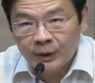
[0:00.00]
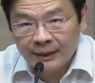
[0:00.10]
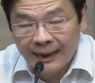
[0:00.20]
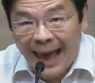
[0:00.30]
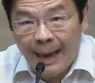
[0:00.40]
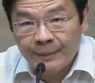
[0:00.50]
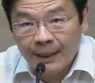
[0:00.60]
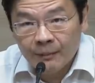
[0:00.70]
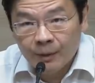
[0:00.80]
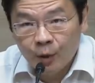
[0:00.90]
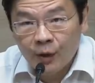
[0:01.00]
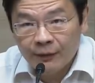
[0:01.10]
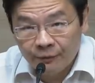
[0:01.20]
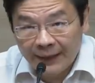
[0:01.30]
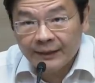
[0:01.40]
so that the app can be more
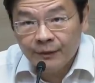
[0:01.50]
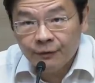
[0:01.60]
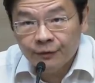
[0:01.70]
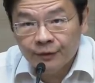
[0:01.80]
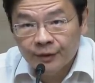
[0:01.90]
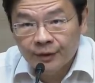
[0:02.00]
effective.